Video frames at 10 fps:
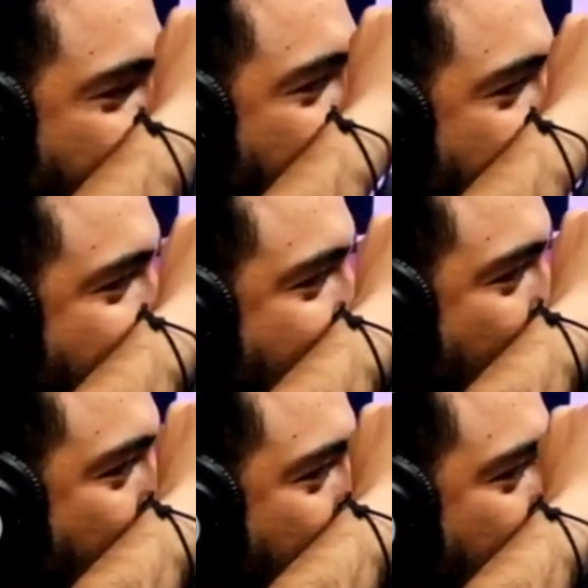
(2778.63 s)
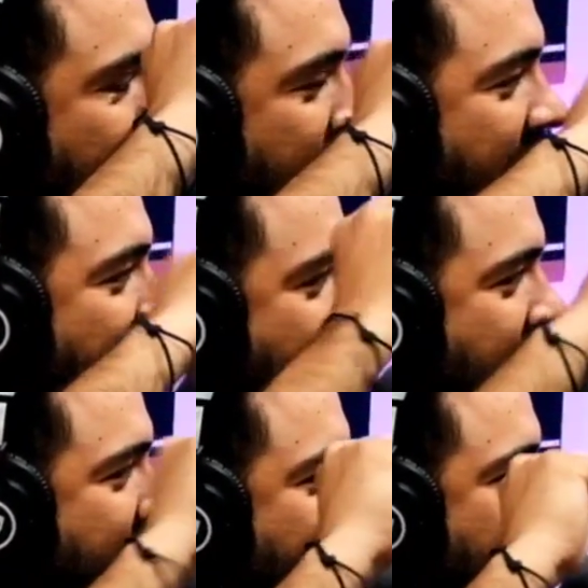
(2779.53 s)
my friend were gonna
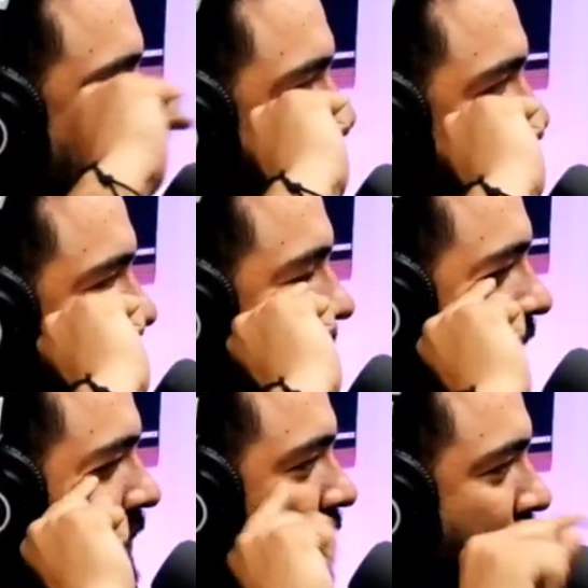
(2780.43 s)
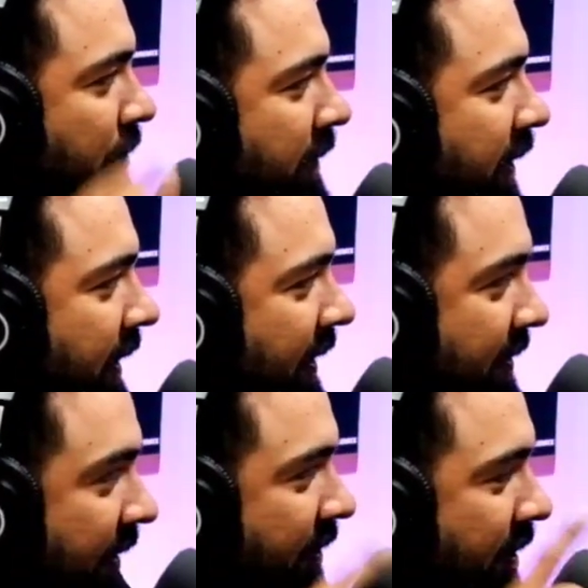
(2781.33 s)
caddy the next day at Merritt Club for some tournament
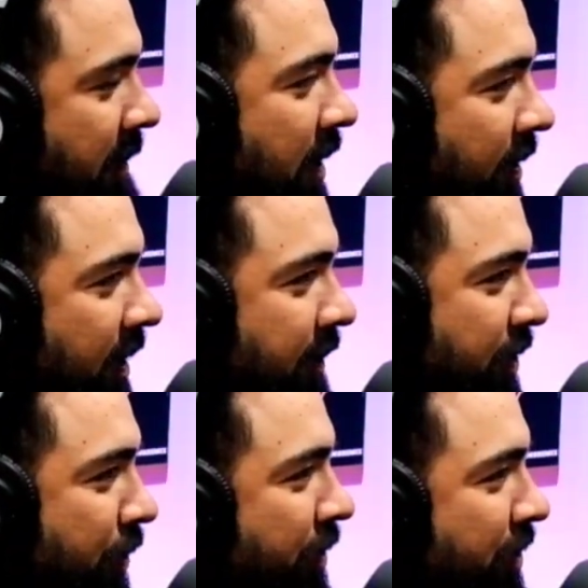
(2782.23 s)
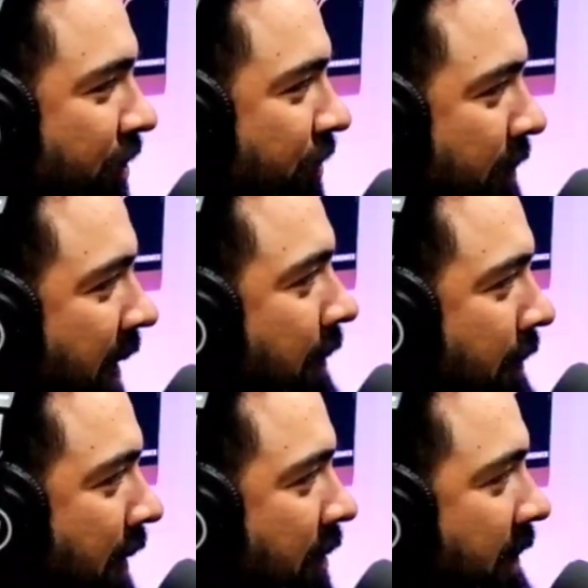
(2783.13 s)
in Gurney Merritt Club because Jordan's also a
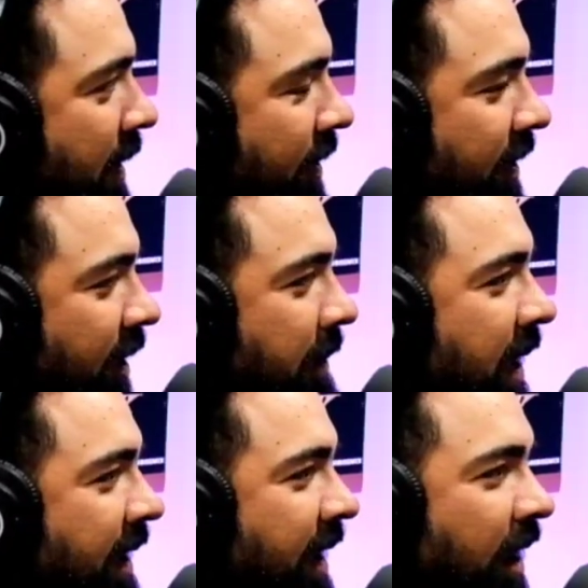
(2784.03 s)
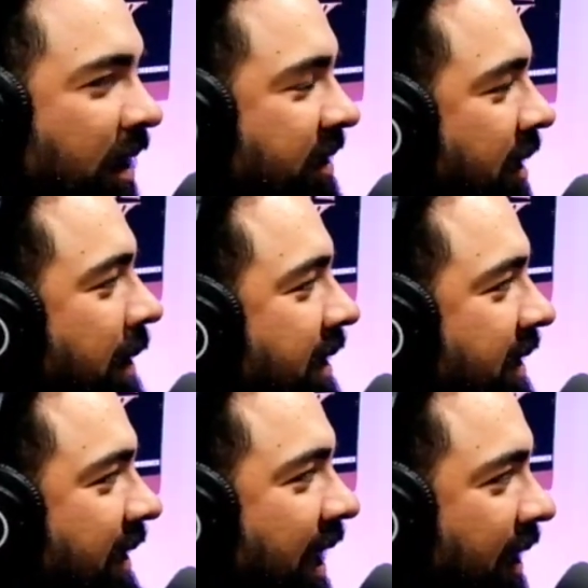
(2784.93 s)
member of Merritt Club. Our
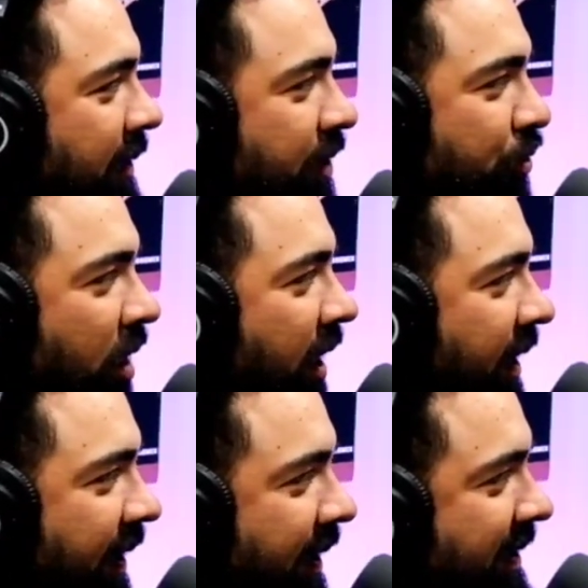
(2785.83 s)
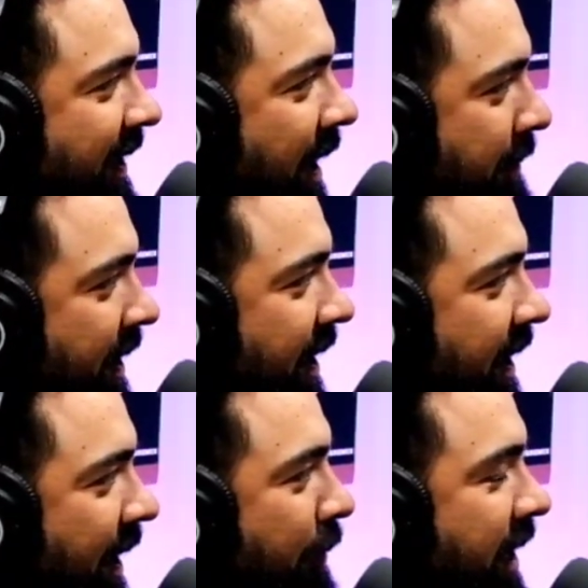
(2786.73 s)
dumbasses got drunk and slept
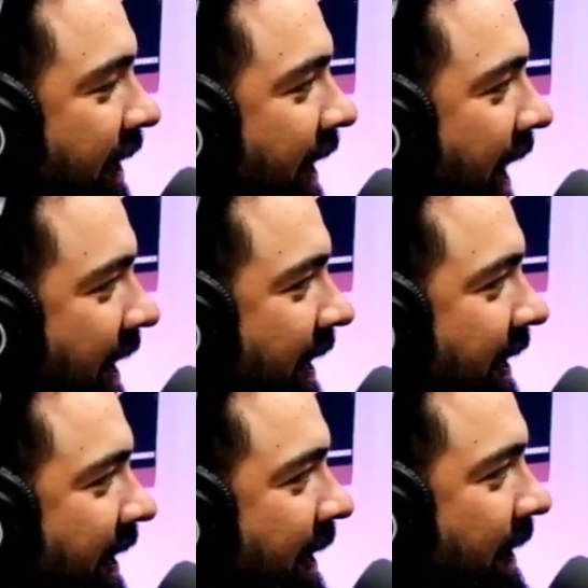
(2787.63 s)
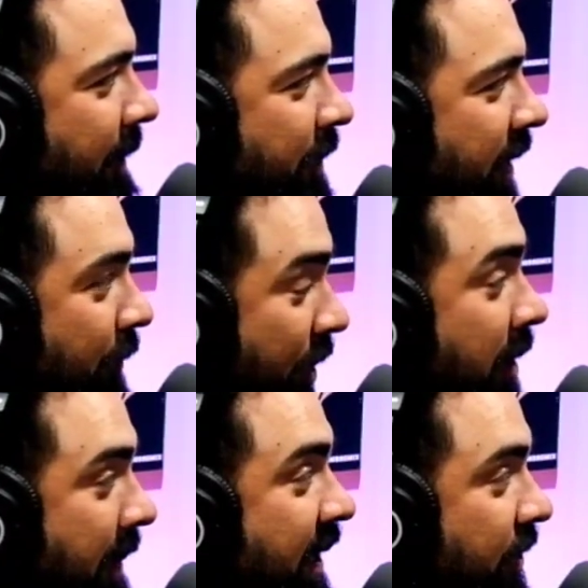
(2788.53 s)
in, and we didn't caddy. And we're
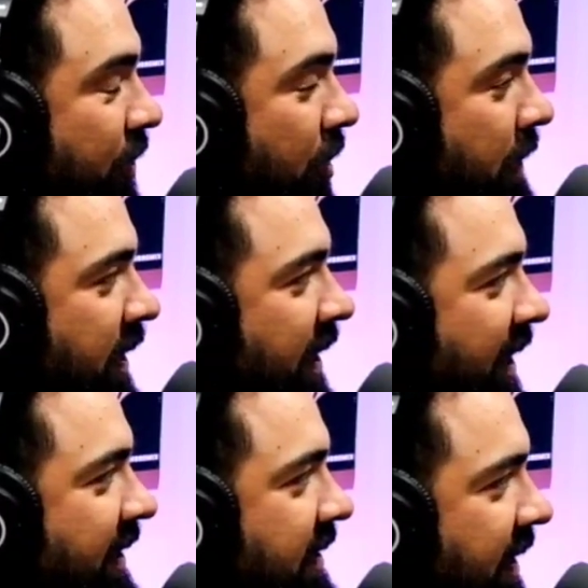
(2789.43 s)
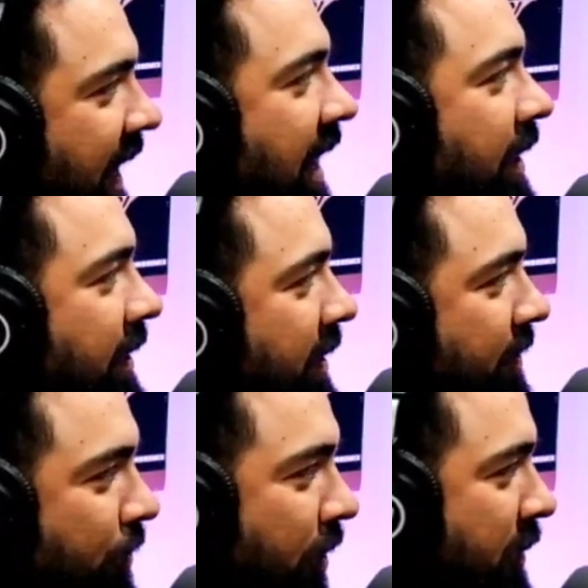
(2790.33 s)
gonna be in the tournament. And the next day, he's like, "Hey,
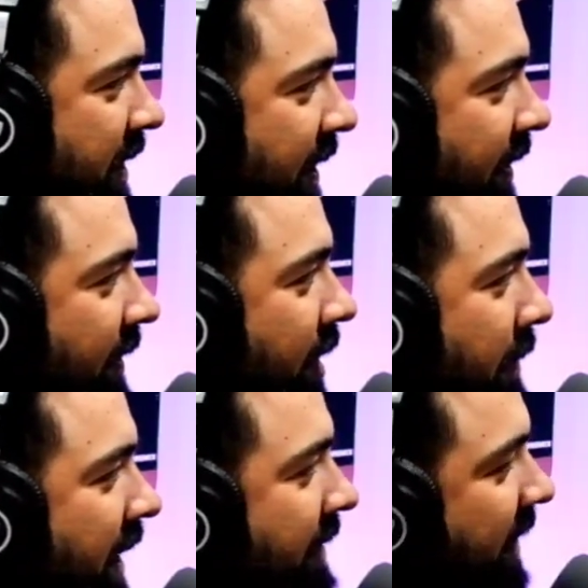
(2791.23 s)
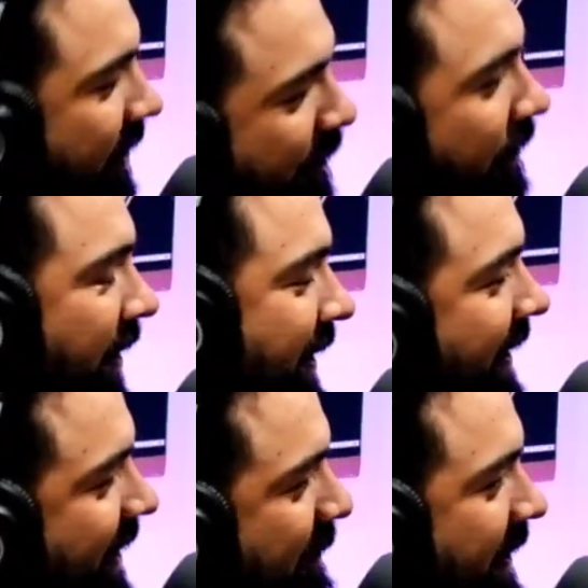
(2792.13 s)
Jordan was at the club," and I was like, "You
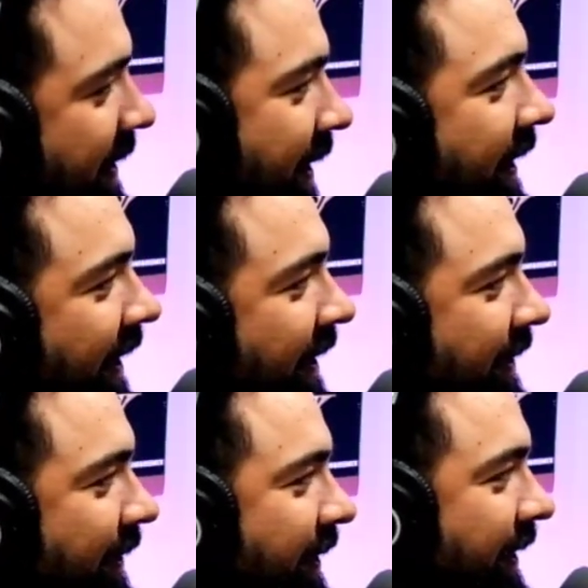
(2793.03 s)
fucking kidding me?" Like, yeah, dude.